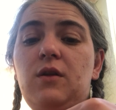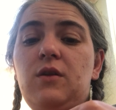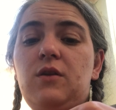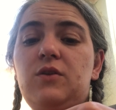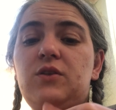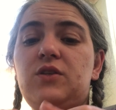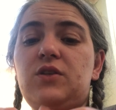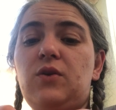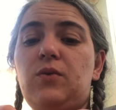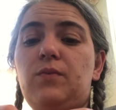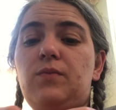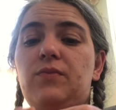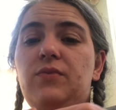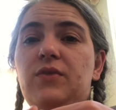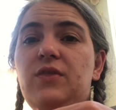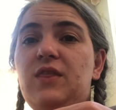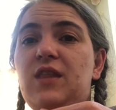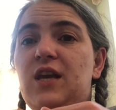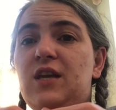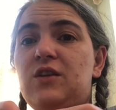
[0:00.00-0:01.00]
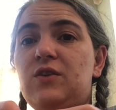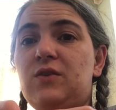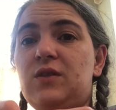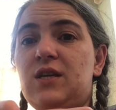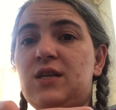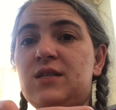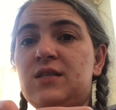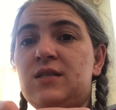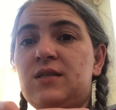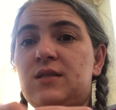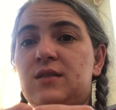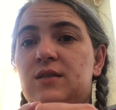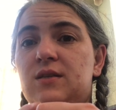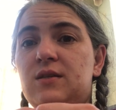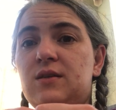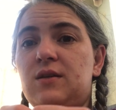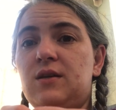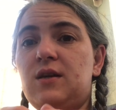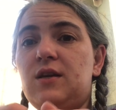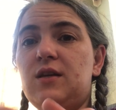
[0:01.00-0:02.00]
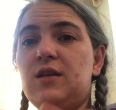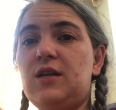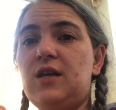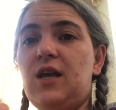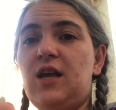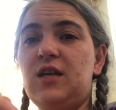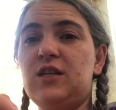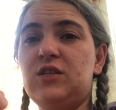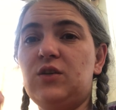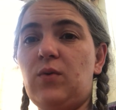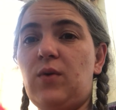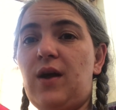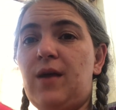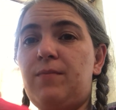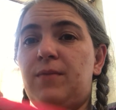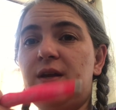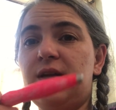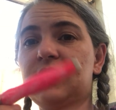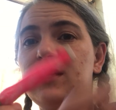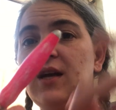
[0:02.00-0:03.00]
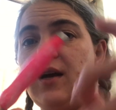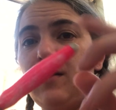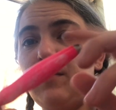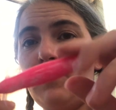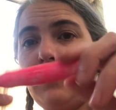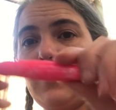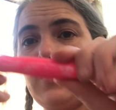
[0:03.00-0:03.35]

so they do this. So I picked up